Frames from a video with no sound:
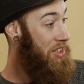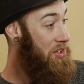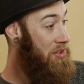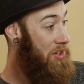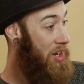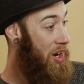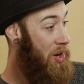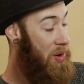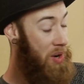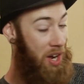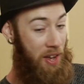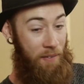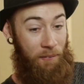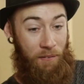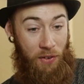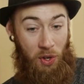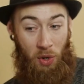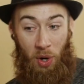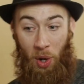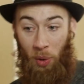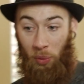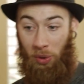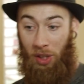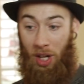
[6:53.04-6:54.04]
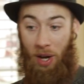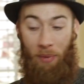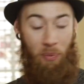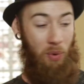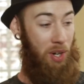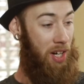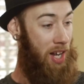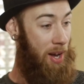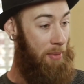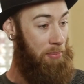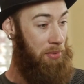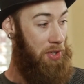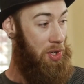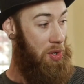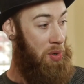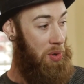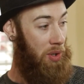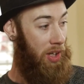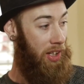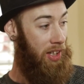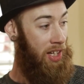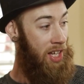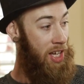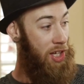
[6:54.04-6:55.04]
You know, if you don't love what I'm
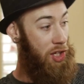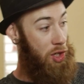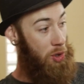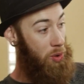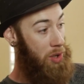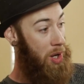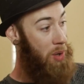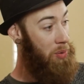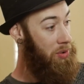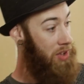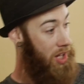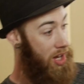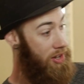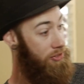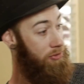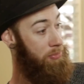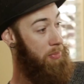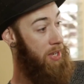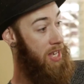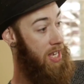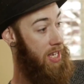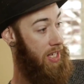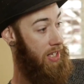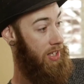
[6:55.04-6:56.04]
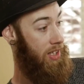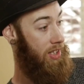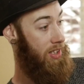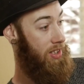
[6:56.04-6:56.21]
doing, you don't love me.